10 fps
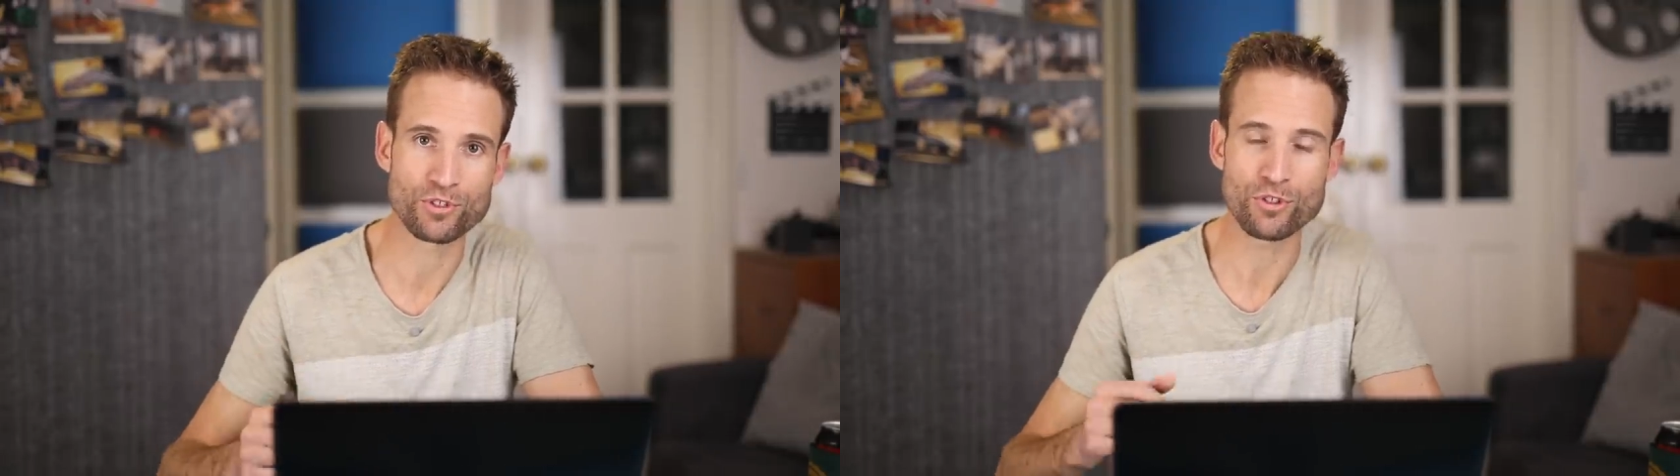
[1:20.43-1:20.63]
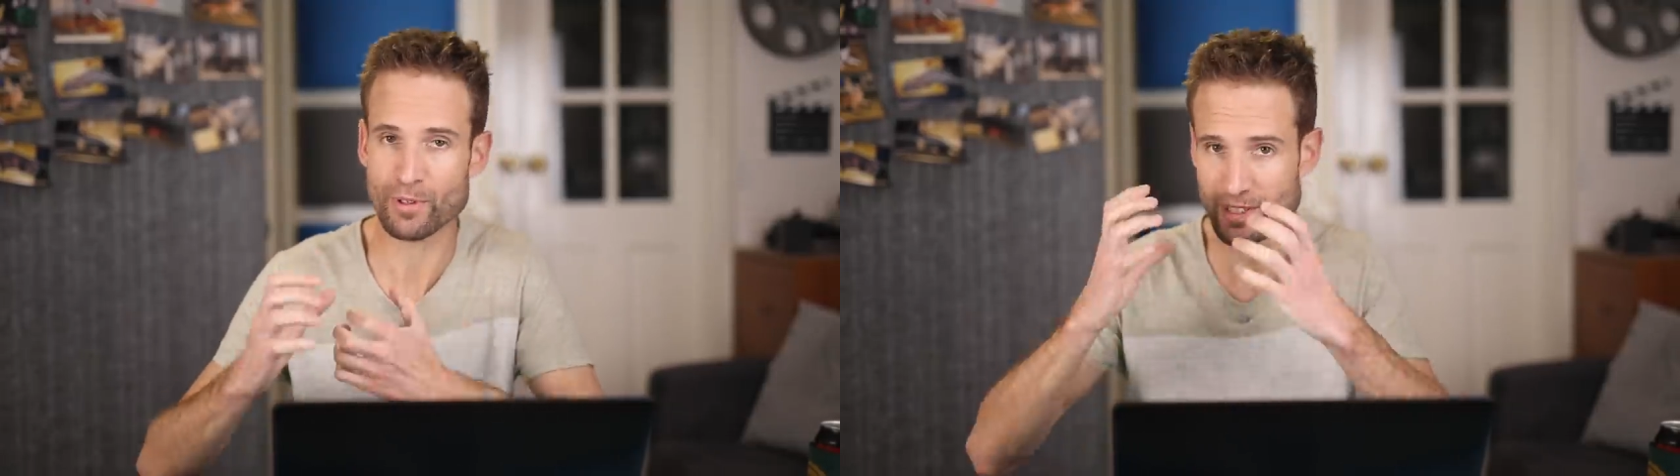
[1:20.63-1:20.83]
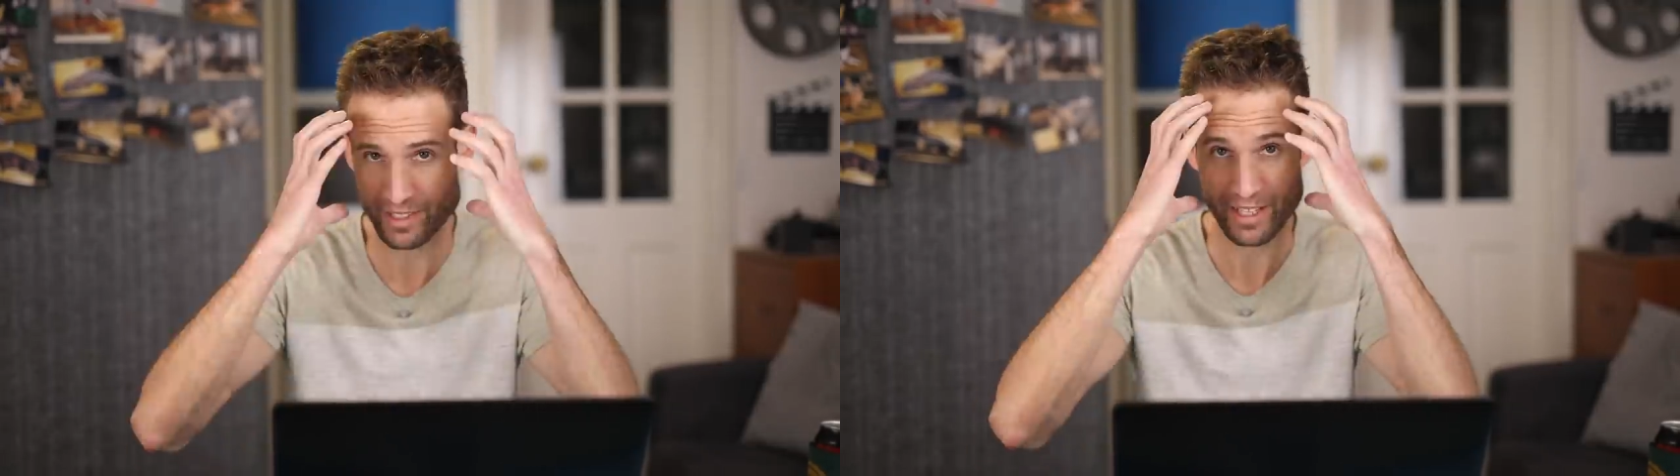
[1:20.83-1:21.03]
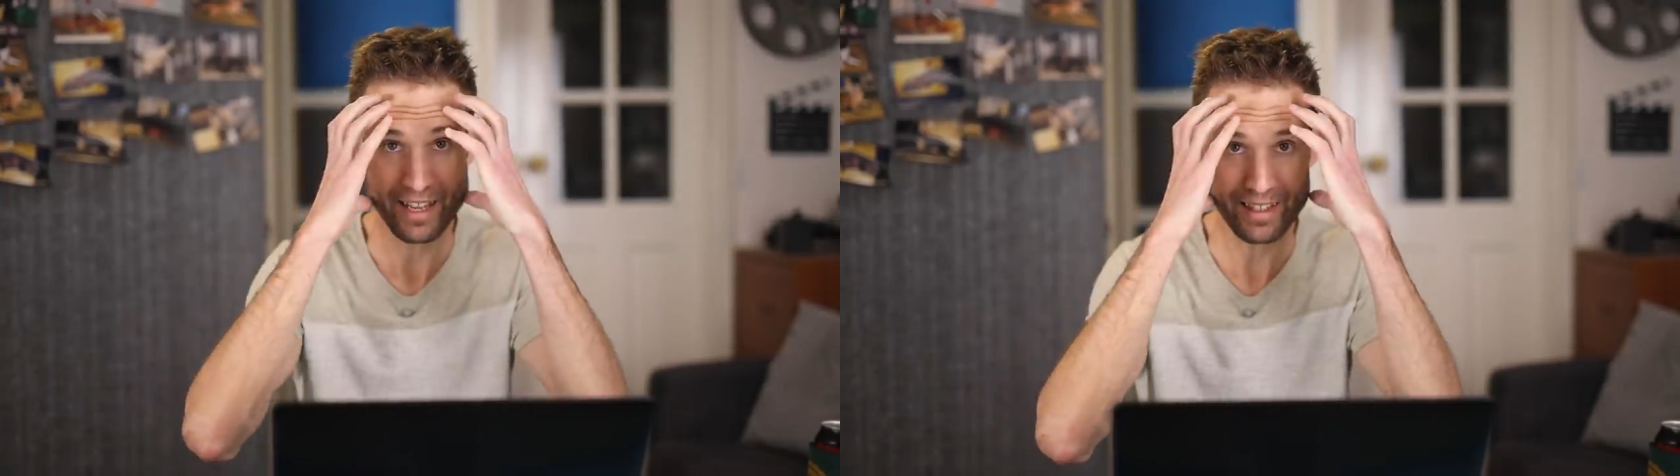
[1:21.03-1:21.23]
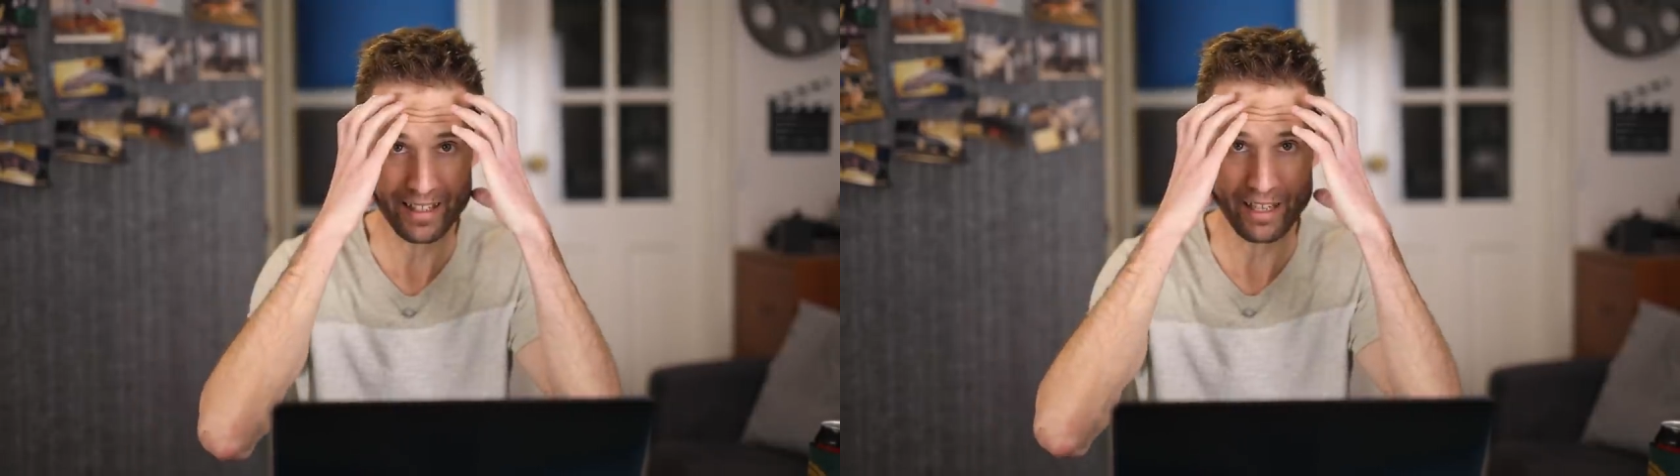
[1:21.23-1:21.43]
new ones
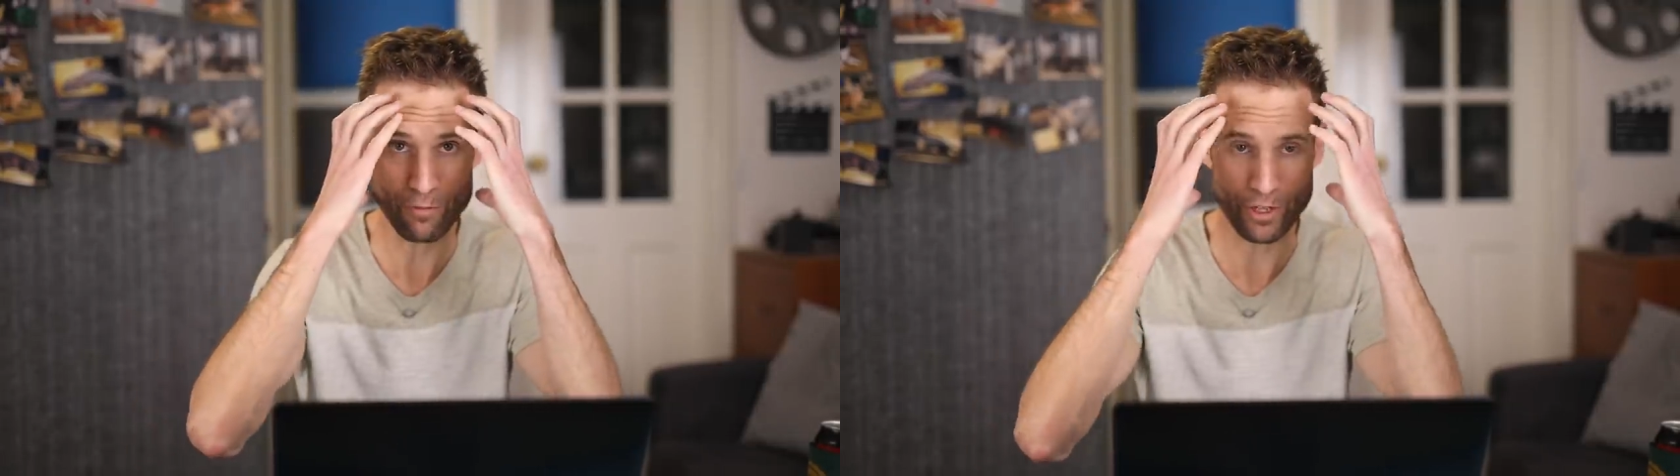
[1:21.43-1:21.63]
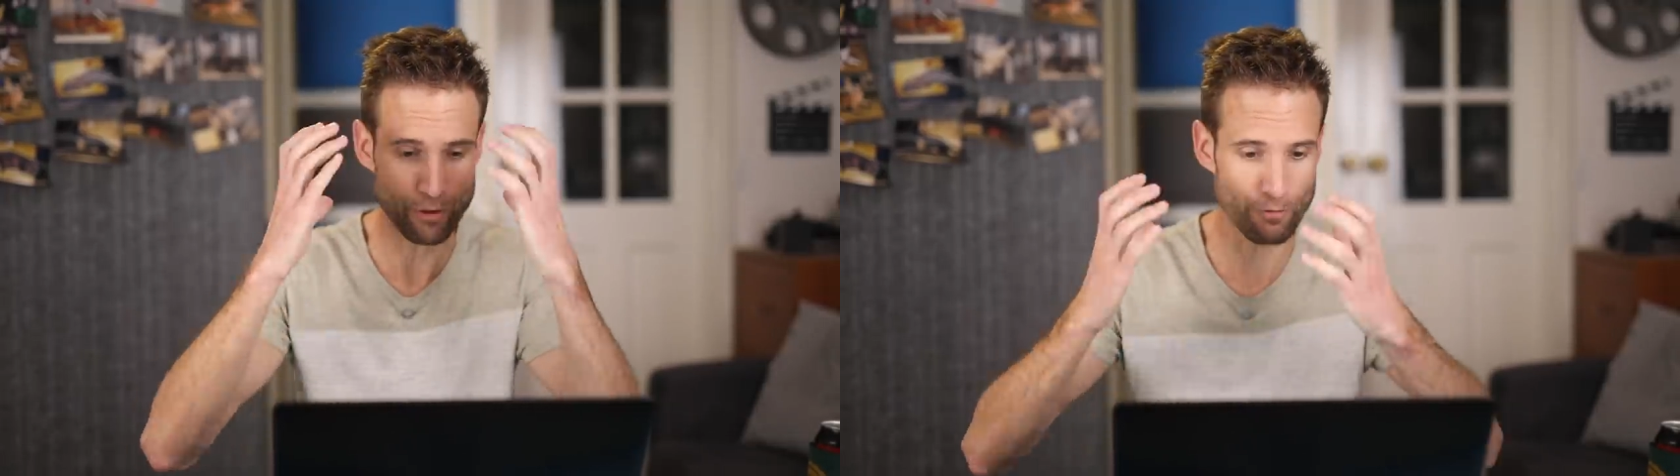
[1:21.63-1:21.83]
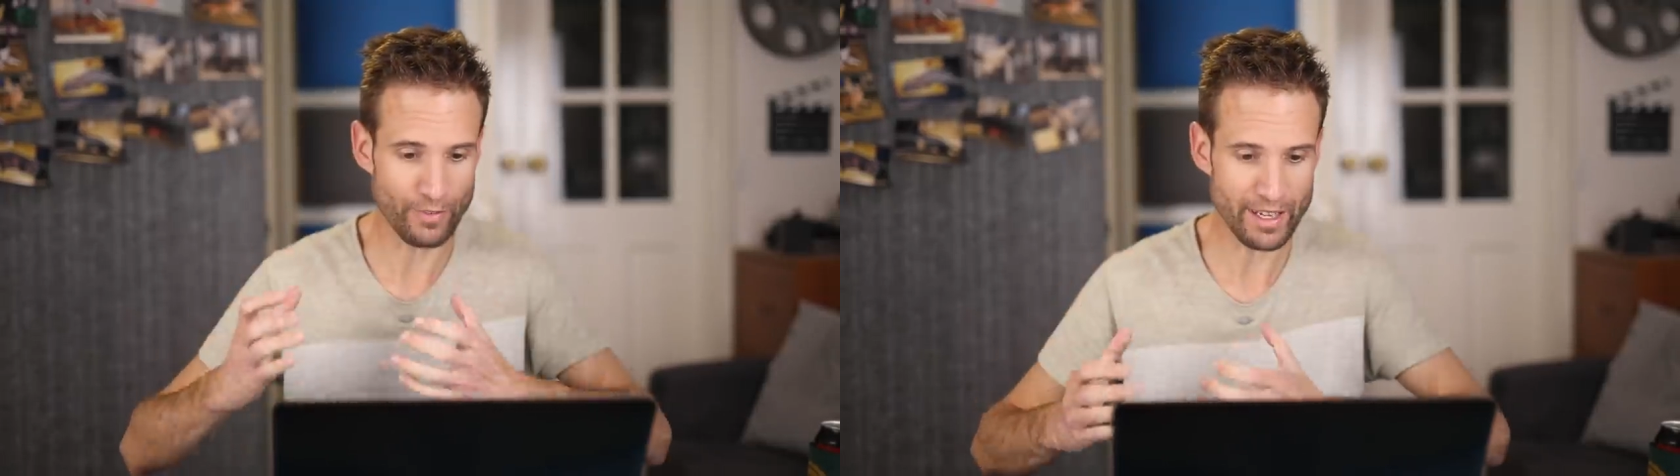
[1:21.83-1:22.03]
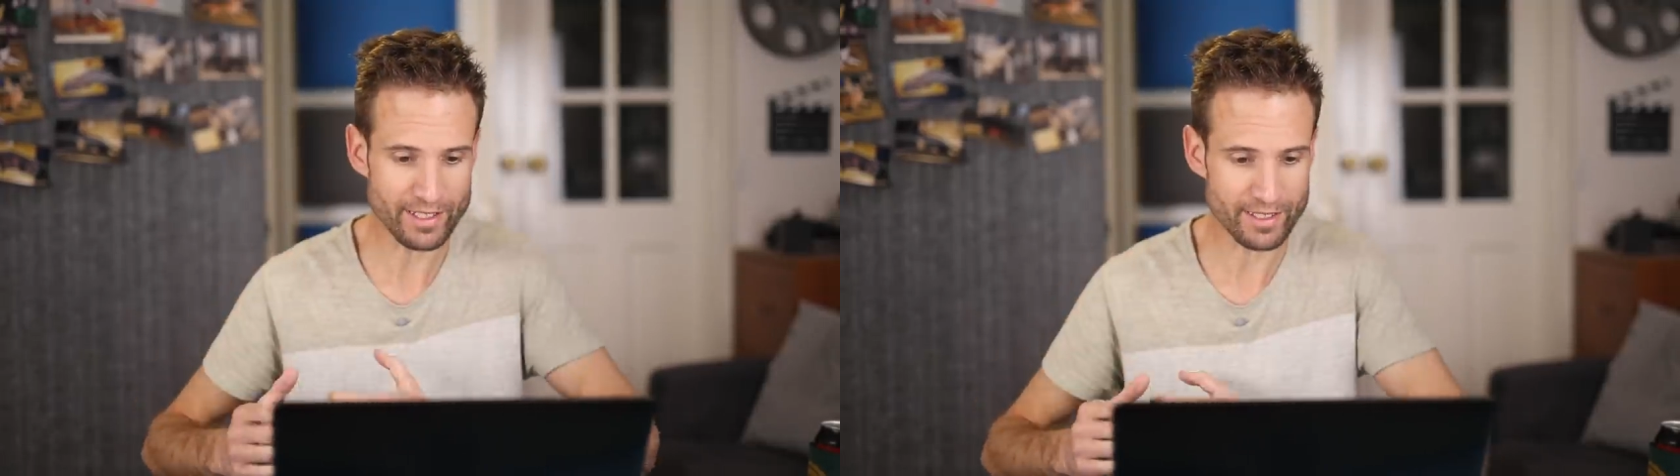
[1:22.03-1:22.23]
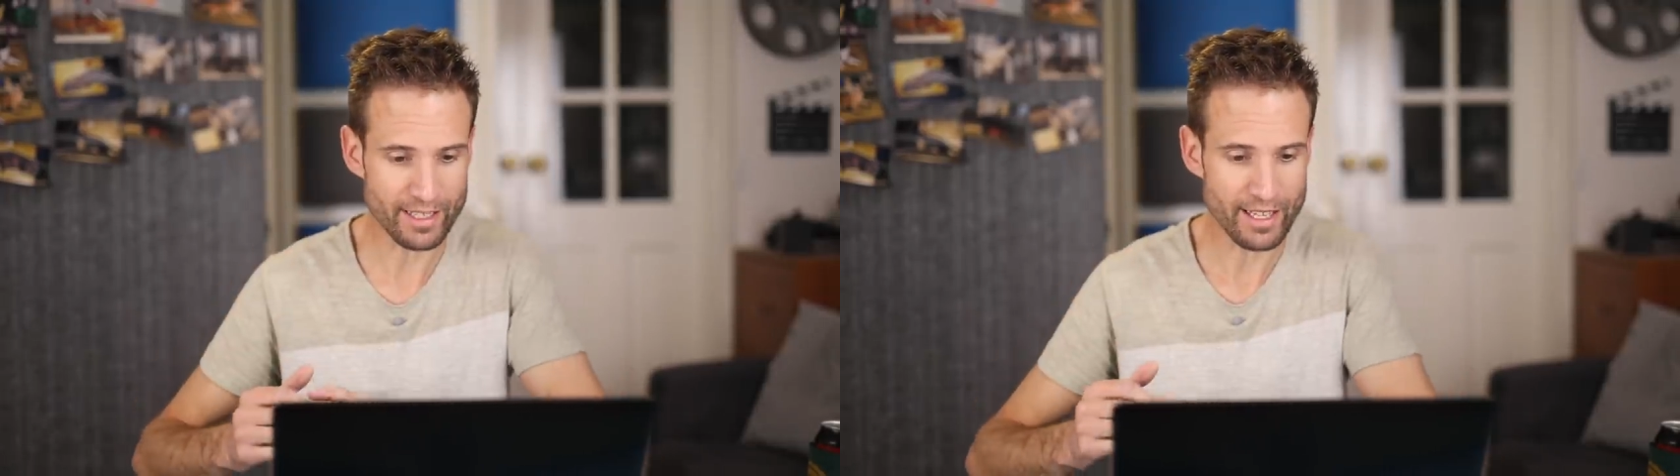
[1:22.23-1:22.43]
that cover the whole
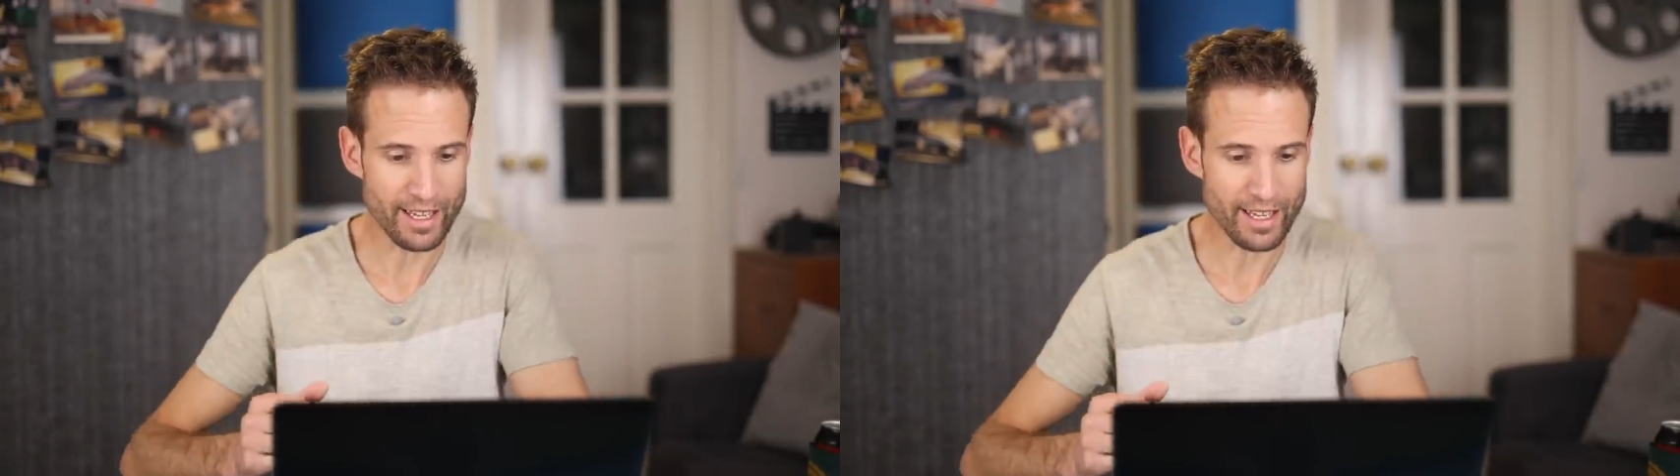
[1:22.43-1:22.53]
face